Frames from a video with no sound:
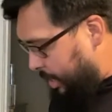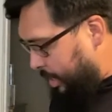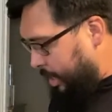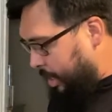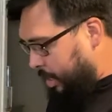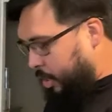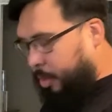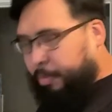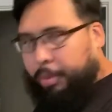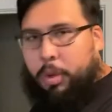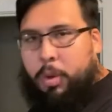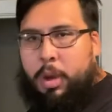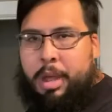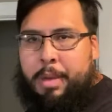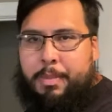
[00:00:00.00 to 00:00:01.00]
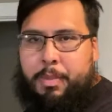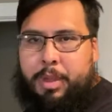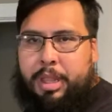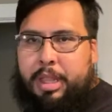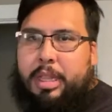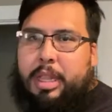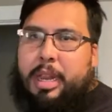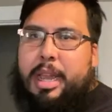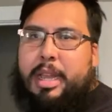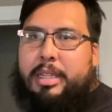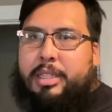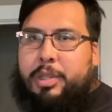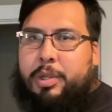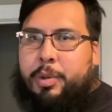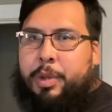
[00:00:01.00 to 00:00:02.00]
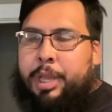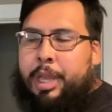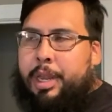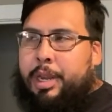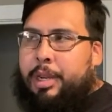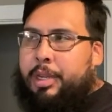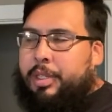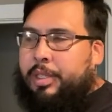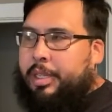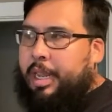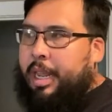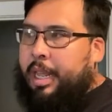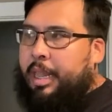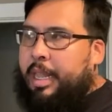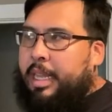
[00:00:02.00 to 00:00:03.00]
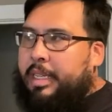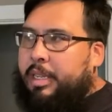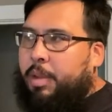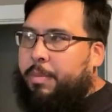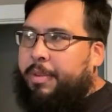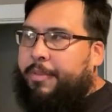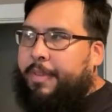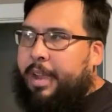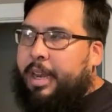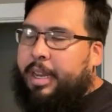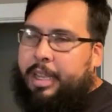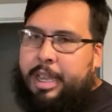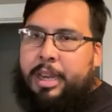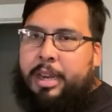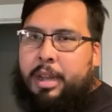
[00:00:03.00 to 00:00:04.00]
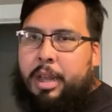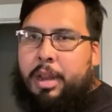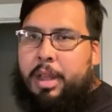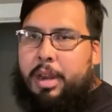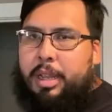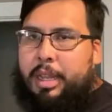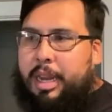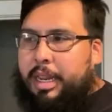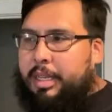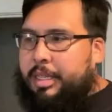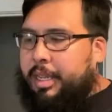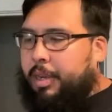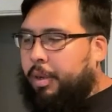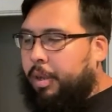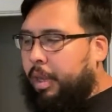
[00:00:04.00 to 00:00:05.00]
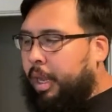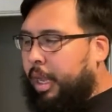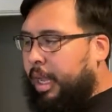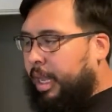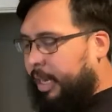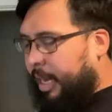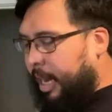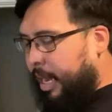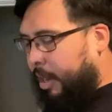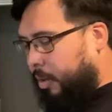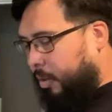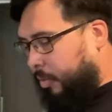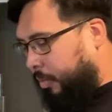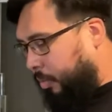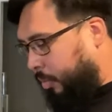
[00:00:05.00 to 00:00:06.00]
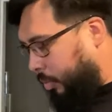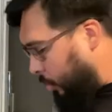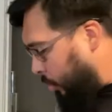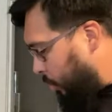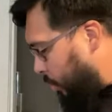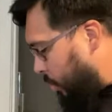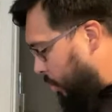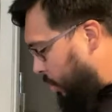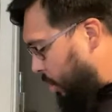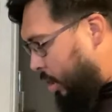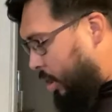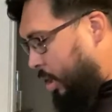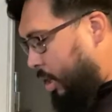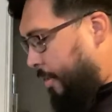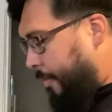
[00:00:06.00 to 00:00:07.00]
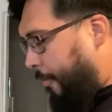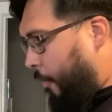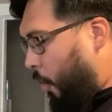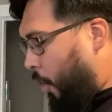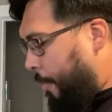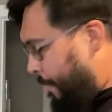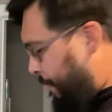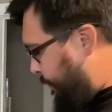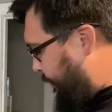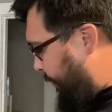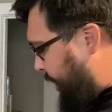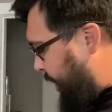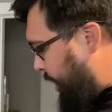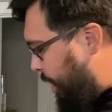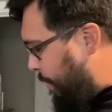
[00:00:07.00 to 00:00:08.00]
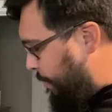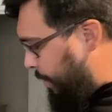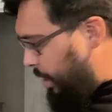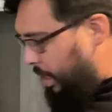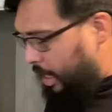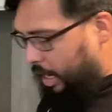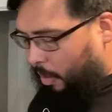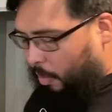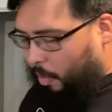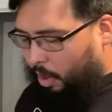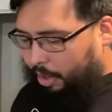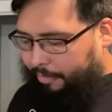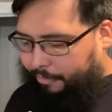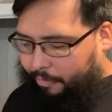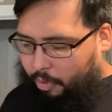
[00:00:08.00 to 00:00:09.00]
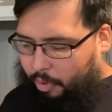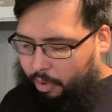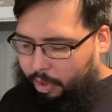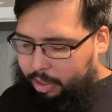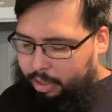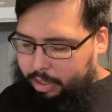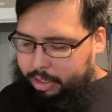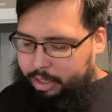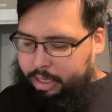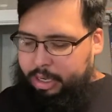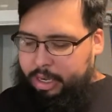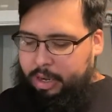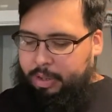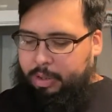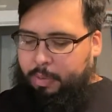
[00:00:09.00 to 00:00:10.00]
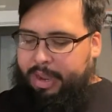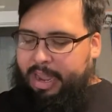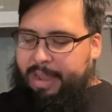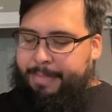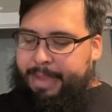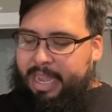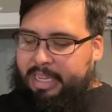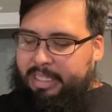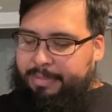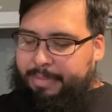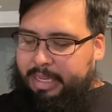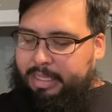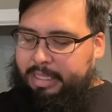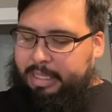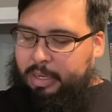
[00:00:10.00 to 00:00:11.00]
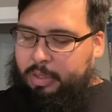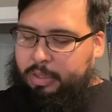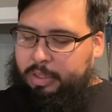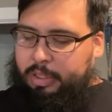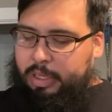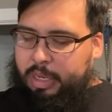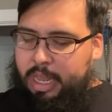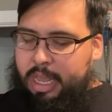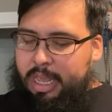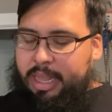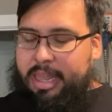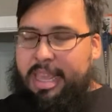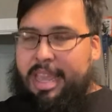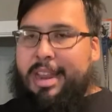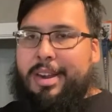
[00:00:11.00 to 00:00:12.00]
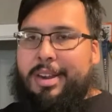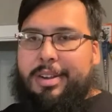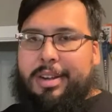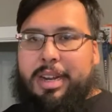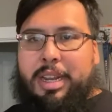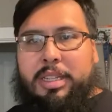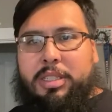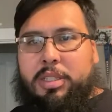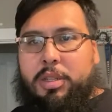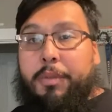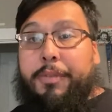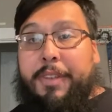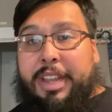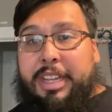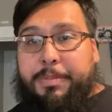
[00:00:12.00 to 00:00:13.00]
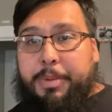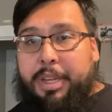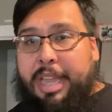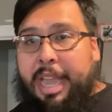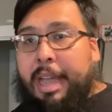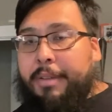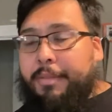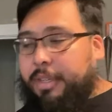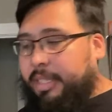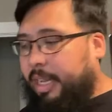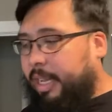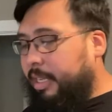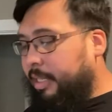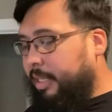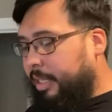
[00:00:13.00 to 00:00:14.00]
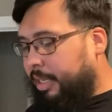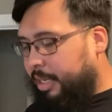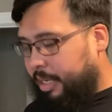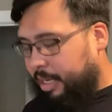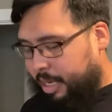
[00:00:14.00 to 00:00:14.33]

you know, blew up within the last 2 years, and that's helped me find again a lot of clientele. Now, for the company that I work for, you know, the way I maximize sales there is through Facebook advertising,